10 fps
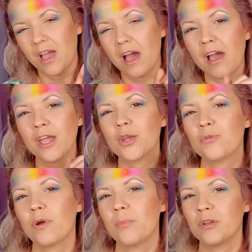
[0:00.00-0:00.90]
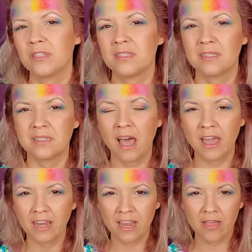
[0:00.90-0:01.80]
I grew up in a
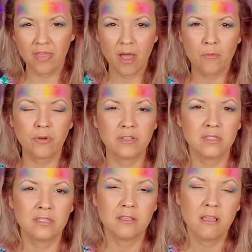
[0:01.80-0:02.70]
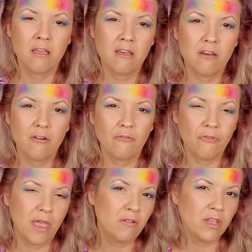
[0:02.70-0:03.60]
society that was
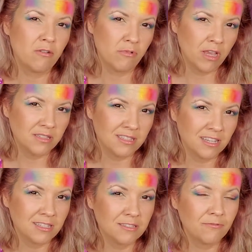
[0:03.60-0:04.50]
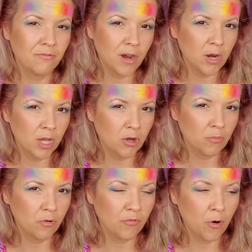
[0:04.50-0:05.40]
very racist, very
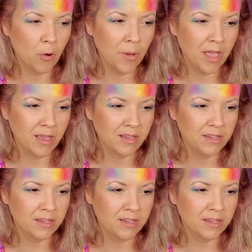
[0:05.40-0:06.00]
homophobic.